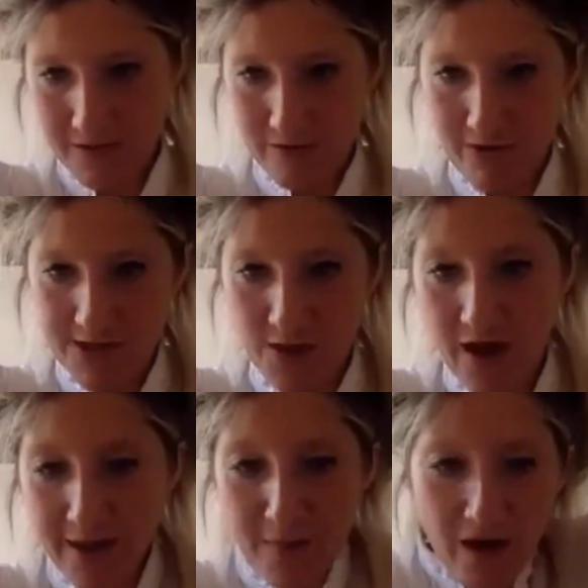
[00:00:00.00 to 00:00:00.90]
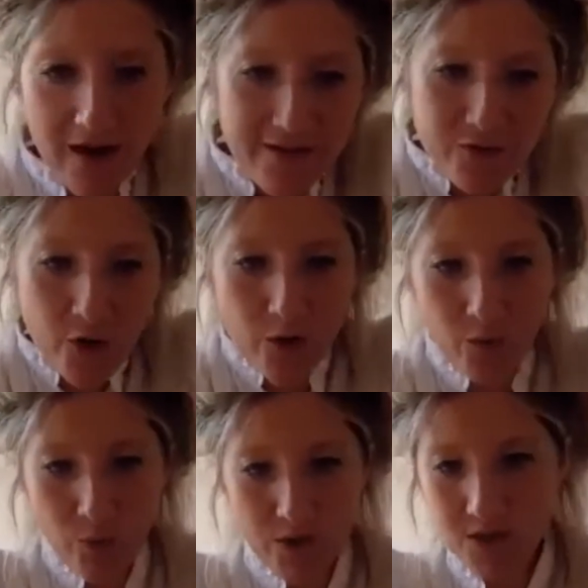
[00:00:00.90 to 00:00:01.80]
So I've
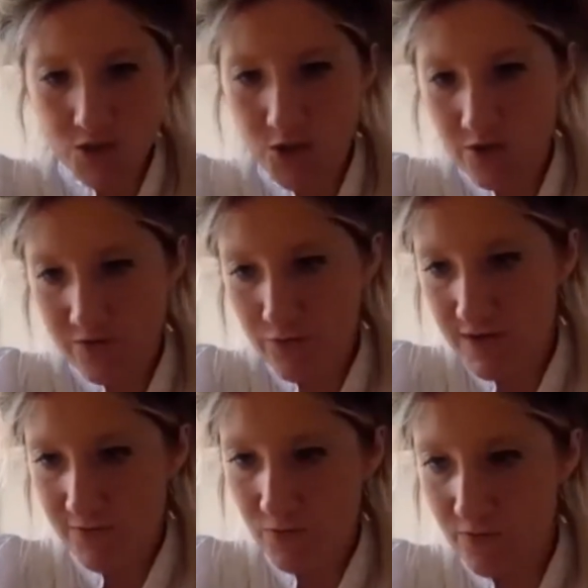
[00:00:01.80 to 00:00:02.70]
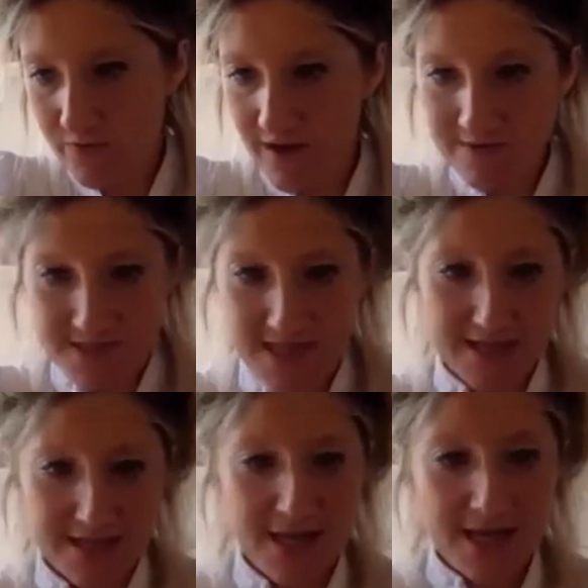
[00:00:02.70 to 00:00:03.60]
got 1, 2, 3, 4, 5, 6